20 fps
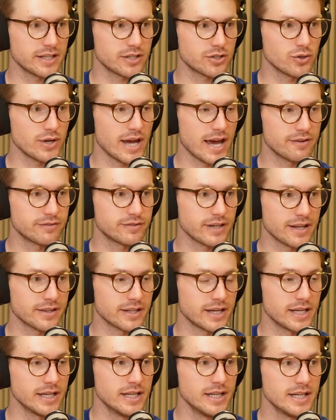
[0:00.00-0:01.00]
They do have
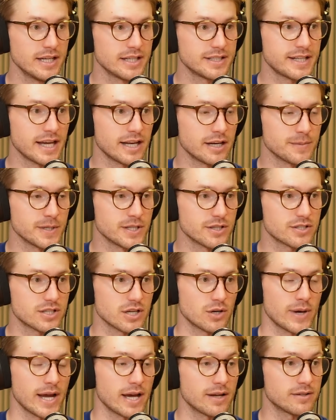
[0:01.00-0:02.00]
other tenements
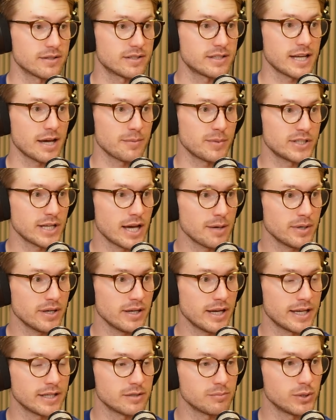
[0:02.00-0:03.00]
around
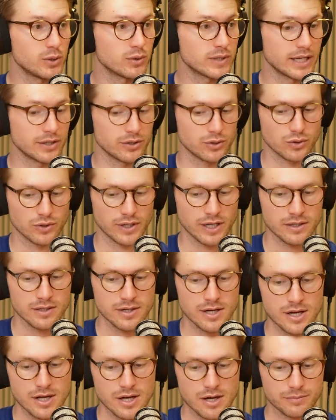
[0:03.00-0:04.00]
Taba and Pilgangoora,
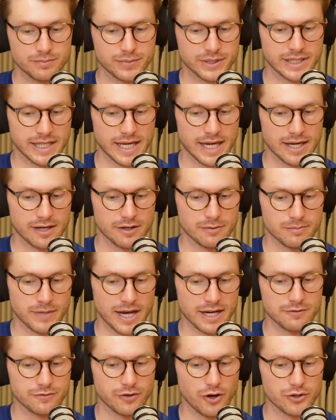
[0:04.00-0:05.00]
but their
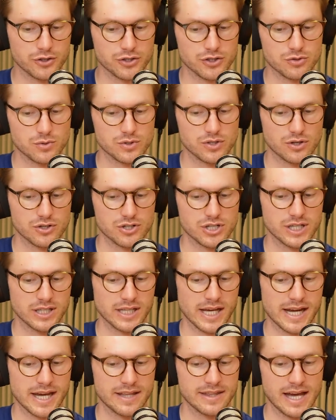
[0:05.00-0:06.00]
main focus was on
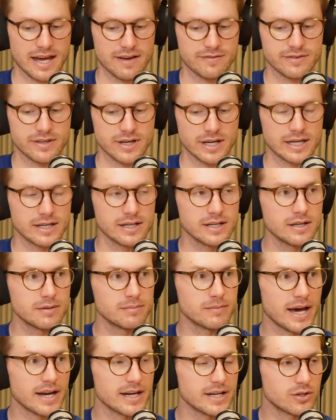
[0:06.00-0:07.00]
Chile, and they have the
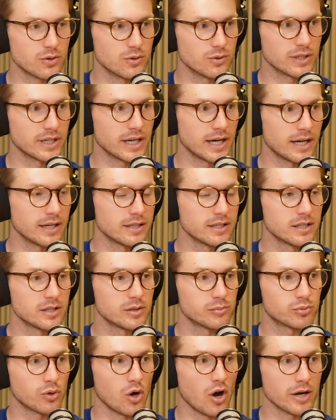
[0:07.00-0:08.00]
Maricunga
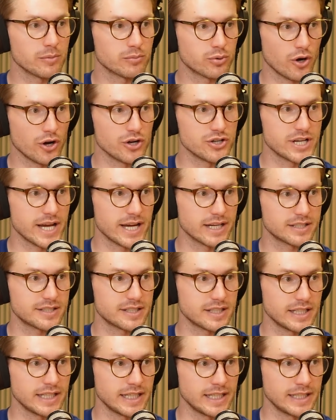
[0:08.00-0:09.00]
brine
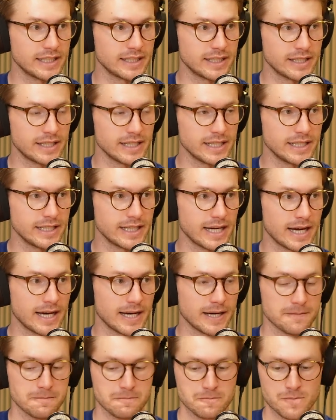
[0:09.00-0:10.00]
project in
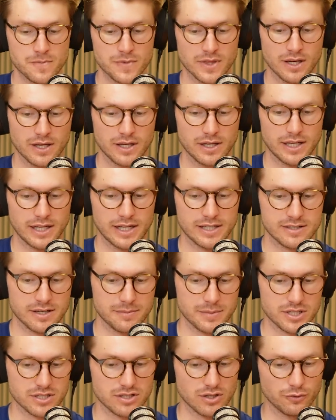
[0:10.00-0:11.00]

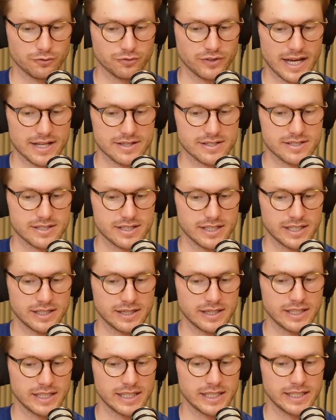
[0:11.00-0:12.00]
some of the salt flats
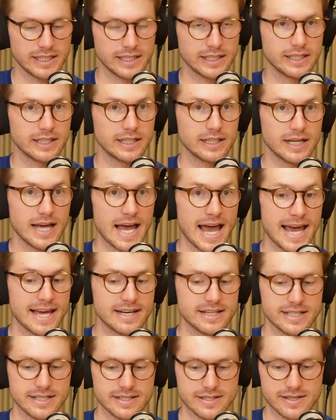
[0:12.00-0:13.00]
in the
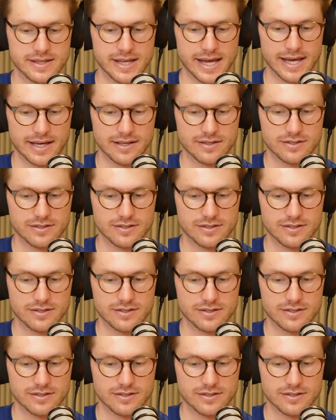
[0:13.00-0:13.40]
Andes there.